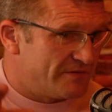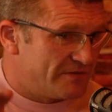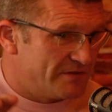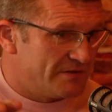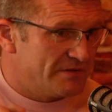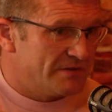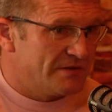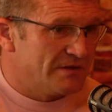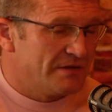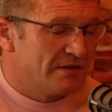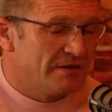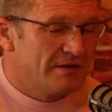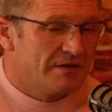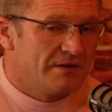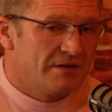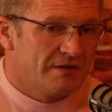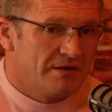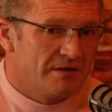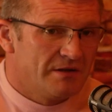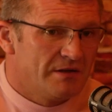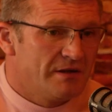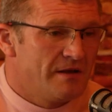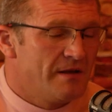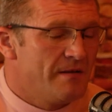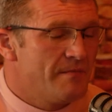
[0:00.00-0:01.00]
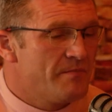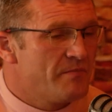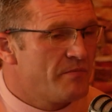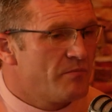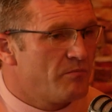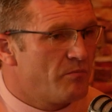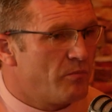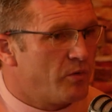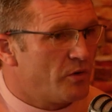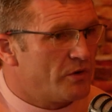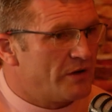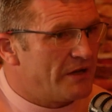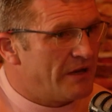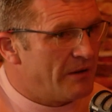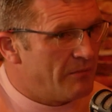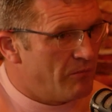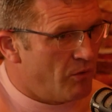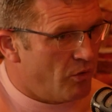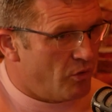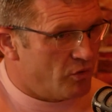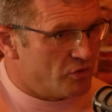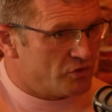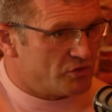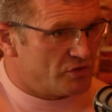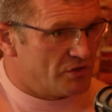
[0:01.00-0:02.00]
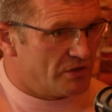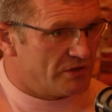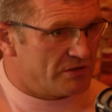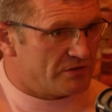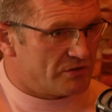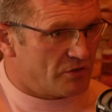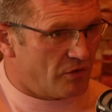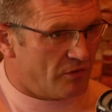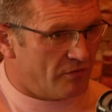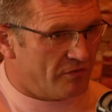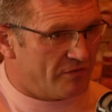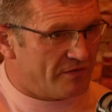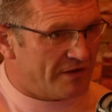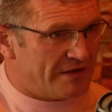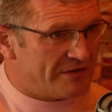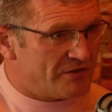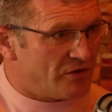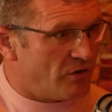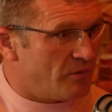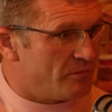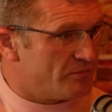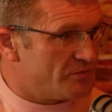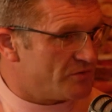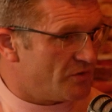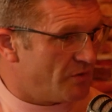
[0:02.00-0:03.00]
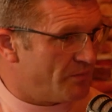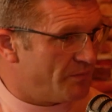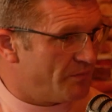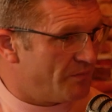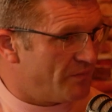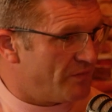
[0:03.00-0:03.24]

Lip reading: different. But the emotional stuff that comes